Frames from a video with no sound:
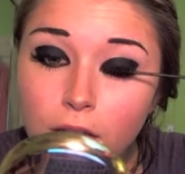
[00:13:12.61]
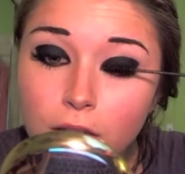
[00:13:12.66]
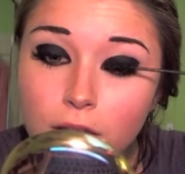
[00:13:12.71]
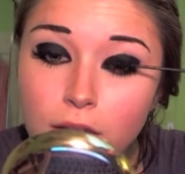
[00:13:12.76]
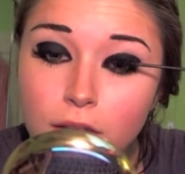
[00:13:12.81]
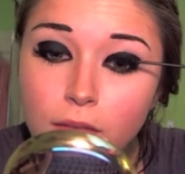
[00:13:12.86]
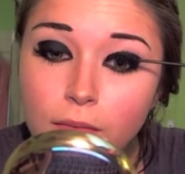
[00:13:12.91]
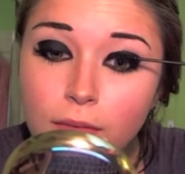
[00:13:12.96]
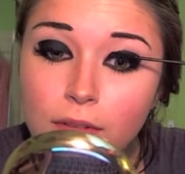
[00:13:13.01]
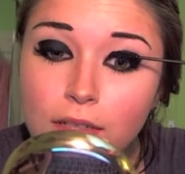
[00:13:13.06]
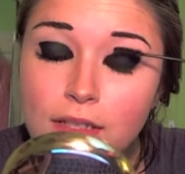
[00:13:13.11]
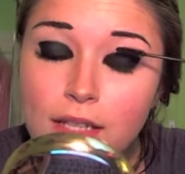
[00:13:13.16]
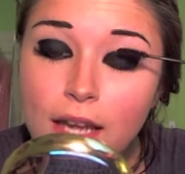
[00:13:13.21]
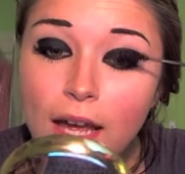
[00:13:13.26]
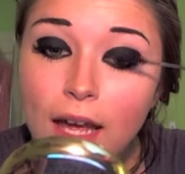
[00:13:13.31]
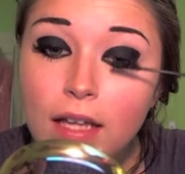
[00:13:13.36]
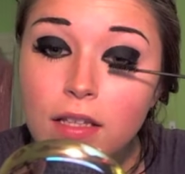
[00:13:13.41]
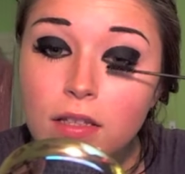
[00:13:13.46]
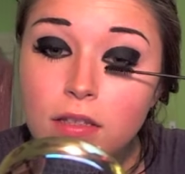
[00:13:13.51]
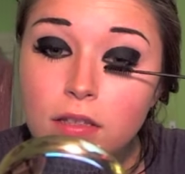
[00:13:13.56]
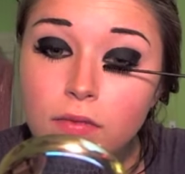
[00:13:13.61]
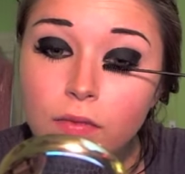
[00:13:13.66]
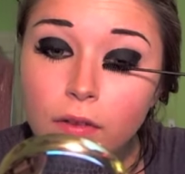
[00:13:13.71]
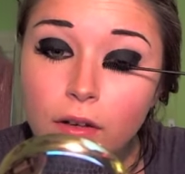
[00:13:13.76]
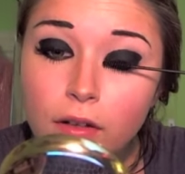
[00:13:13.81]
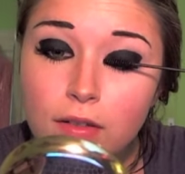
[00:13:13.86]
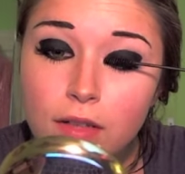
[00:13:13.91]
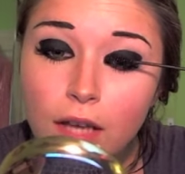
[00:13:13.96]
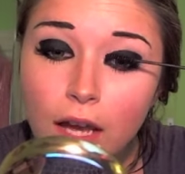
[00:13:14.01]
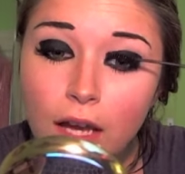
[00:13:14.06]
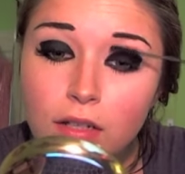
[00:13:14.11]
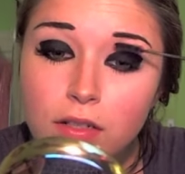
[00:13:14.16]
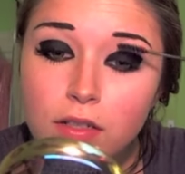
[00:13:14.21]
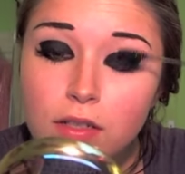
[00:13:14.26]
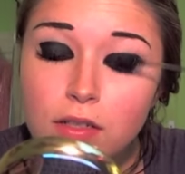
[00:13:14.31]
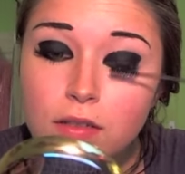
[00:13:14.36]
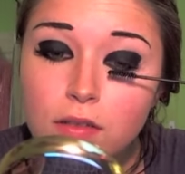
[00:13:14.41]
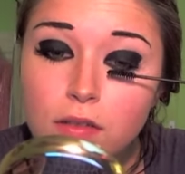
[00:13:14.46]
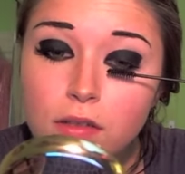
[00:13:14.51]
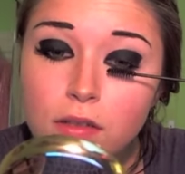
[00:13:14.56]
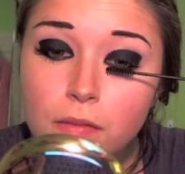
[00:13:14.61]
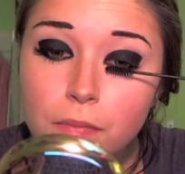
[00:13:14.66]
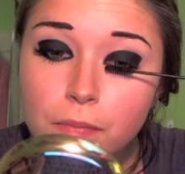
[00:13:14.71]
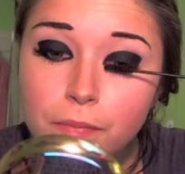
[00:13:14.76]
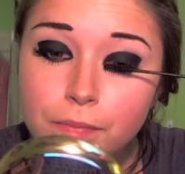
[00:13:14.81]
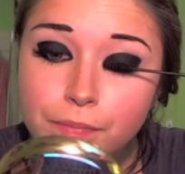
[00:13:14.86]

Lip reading: some intense false lashes.